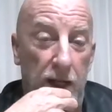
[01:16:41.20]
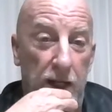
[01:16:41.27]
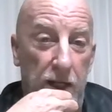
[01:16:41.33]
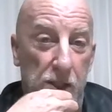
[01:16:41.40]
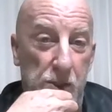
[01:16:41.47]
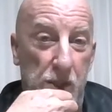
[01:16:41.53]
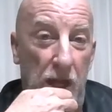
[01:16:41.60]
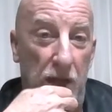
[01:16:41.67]

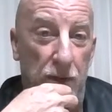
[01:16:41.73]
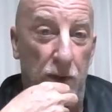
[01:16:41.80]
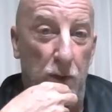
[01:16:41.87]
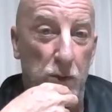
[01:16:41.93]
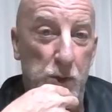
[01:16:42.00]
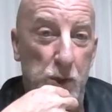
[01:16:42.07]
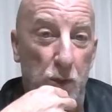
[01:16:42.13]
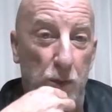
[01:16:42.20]
is that
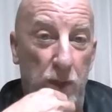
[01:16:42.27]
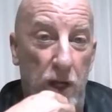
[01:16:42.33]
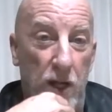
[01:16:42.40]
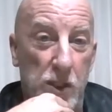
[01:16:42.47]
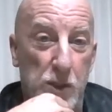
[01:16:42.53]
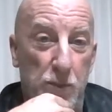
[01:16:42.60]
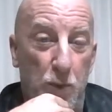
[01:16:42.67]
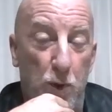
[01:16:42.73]
those who were
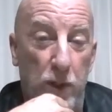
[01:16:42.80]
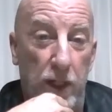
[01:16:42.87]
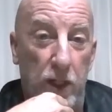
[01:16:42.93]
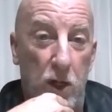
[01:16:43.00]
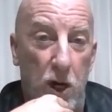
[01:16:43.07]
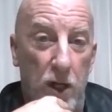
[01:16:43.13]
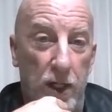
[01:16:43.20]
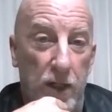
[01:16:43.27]
not supporting
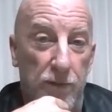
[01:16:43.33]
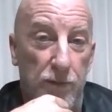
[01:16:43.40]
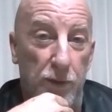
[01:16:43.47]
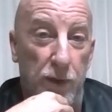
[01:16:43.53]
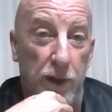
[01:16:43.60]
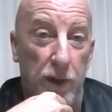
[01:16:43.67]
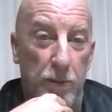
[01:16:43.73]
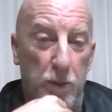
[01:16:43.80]
Carney for
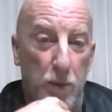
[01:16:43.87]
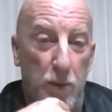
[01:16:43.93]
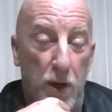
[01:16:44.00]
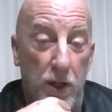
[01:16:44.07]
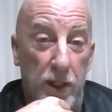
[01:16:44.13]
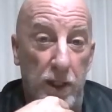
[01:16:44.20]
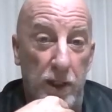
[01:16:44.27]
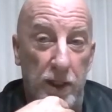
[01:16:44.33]
the Liberal
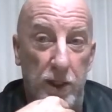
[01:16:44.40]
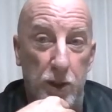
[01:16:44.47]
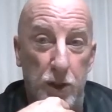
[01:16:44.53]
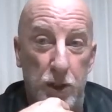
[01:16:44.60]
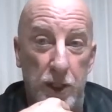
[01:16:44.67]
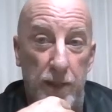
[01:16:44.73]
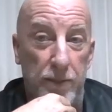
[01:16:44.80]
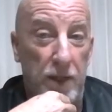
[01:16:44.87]
Party
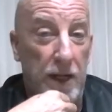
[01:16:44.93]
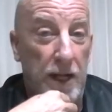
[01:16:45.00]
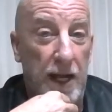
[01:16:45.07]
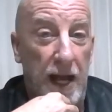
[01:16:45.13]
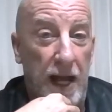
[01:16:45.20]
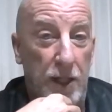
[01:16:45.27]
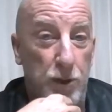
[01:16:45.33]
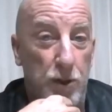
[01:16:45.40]
leadership
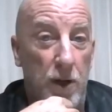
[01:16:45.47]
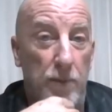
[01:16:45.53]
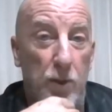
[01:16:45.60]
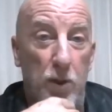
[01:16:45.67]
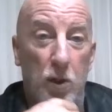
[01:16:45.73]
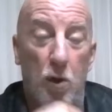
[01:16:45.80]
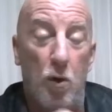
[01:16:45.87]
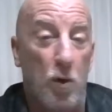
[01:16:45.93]
had
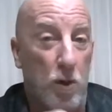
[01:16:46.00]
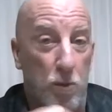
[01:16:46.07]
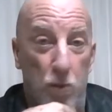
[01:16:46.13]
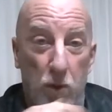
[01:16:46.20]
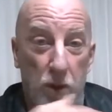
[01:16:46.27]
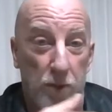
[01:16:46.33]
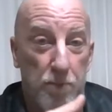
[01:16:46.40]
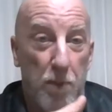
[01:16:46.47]
trouble or
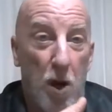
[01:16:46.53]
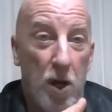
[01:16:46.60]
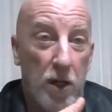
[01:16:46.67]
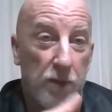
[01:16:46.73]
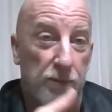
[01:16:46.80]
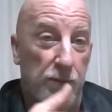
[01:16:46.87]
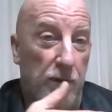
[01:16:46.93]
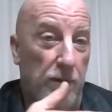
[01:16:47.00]
were
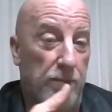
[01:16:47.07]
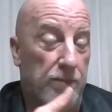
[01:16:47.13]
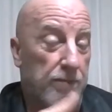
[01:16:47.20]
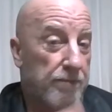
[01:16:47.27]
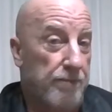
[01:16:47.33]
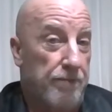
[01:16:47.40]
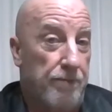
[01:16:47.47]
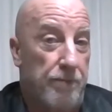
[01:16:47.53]
barred from
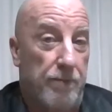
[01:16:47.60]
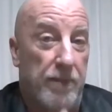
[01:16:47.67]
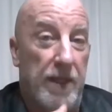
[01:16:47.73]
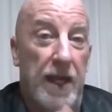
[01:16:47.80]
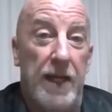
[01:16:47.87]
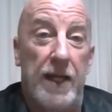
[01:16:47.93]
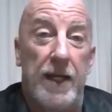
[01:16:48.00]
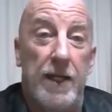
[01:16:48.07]

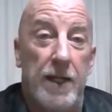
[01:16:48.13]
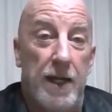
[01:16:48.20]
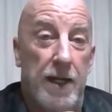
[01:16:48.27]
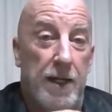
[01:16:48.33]
getting